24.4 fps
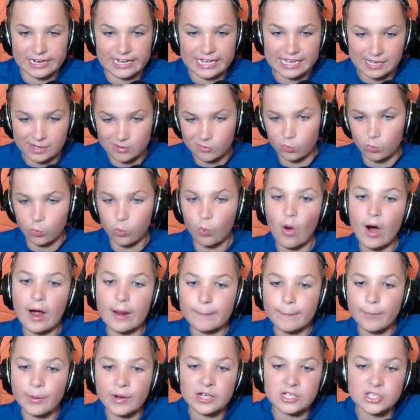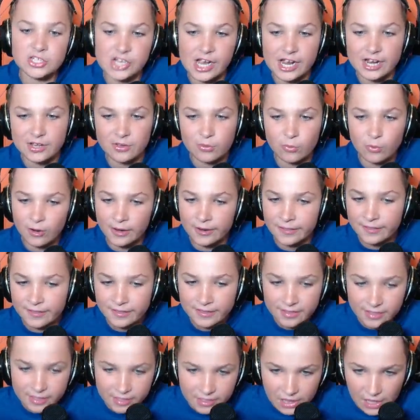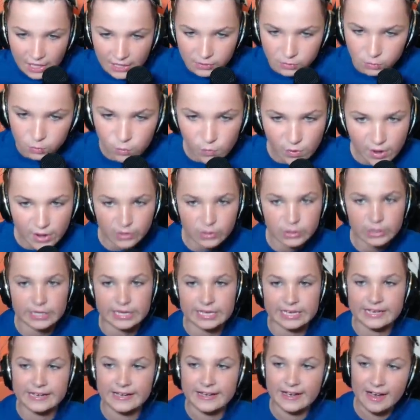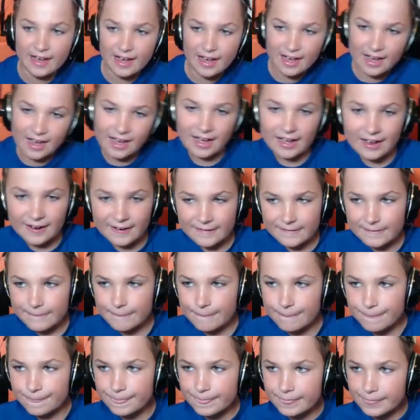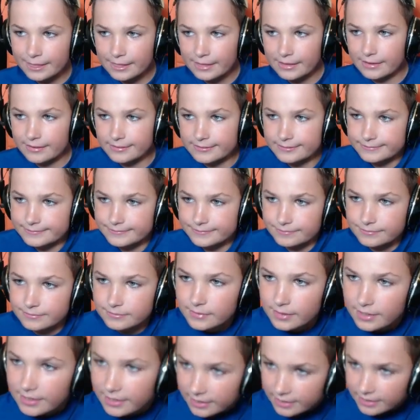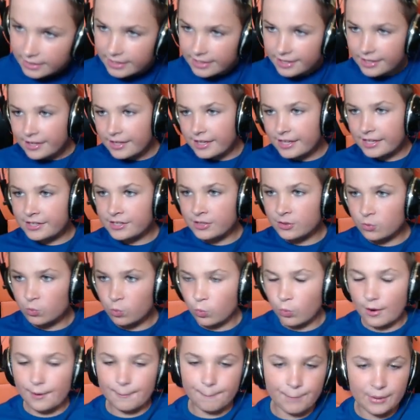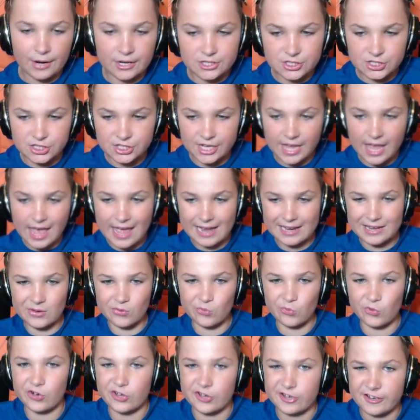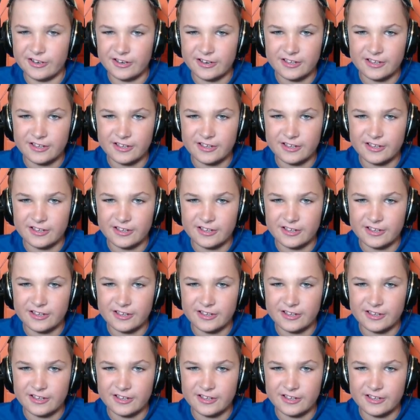He can one punch anyone! Like, really? Oh my gosh. He can one punch anyone.